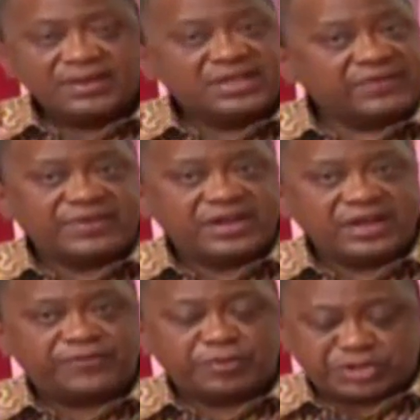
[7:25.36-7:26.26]
Given
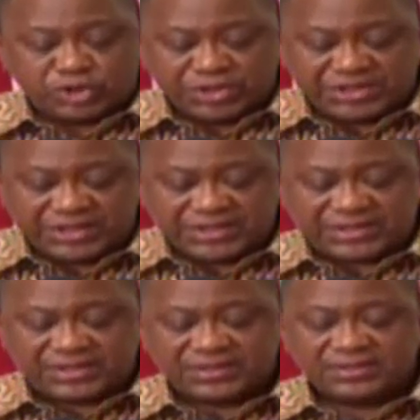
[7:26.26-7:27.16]
enough
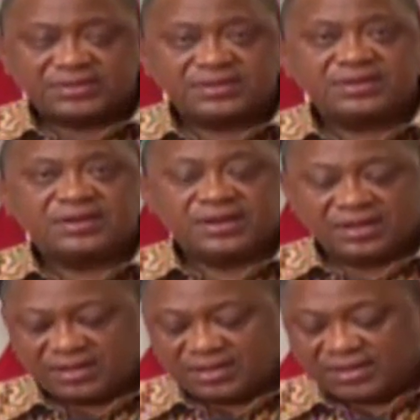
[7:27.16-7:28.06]
opportunities,
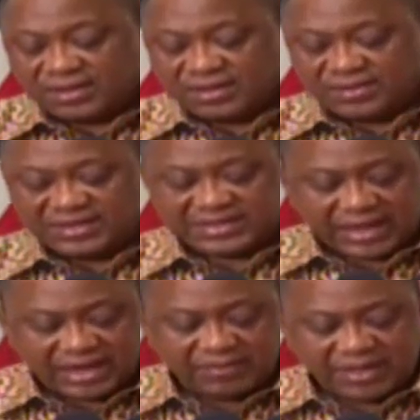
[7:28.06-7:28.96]
this
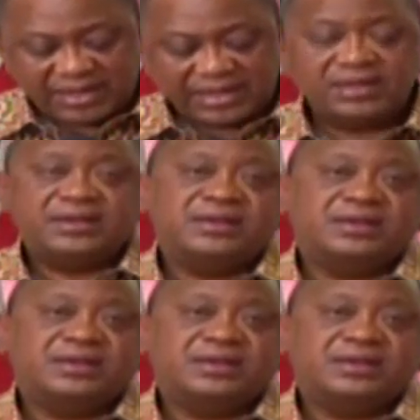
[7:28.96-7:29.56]
enemy